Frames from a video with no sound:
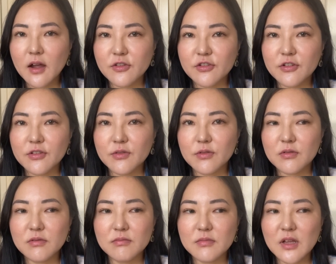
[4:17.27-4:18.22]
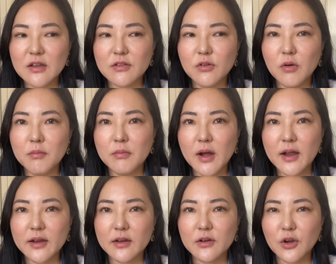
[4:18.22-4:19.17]
It's not
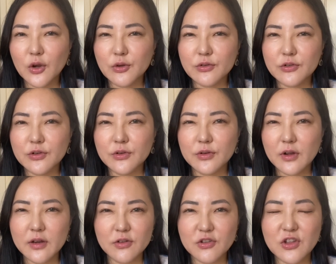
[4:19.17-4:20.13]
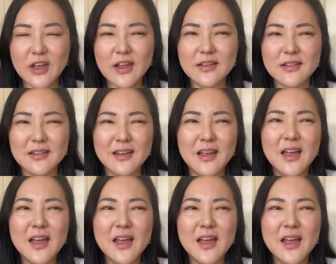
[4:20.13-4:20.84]
my go-to kind of shade and